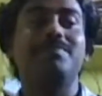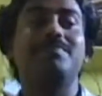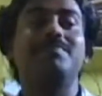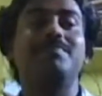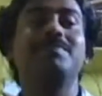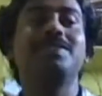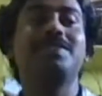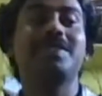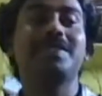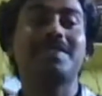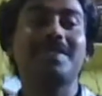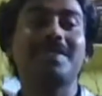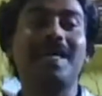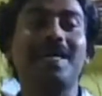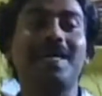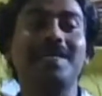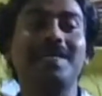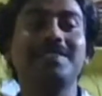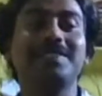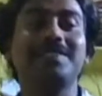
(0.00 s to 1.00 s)
Mr.
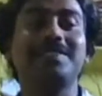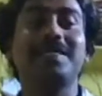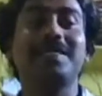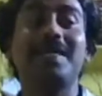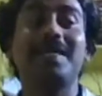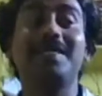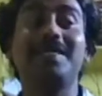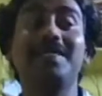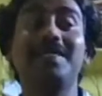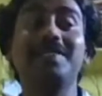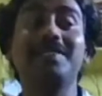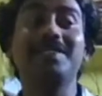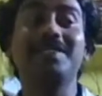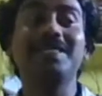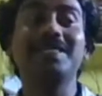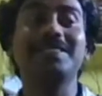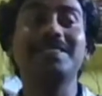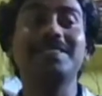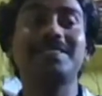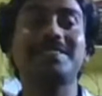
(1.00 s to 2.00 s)
Das
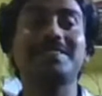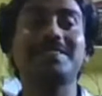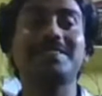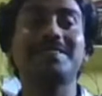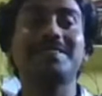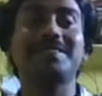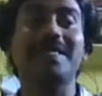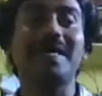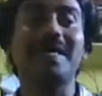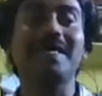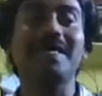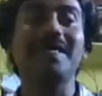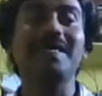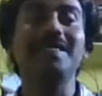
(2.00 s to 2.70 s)
teaches in